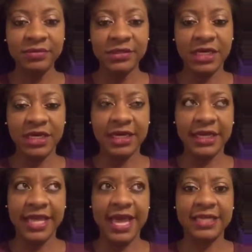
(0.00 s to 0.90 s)

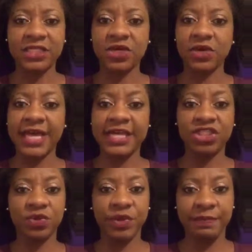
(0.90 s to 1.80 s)
Yeah, so
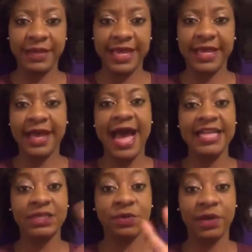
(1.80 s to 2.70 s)
catch the replay. Hi
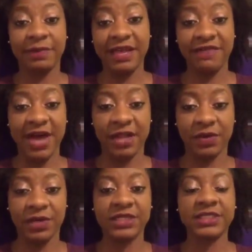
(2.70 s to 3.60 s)
to replay
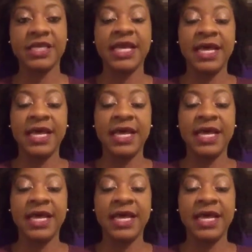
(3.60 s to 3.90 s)
followers.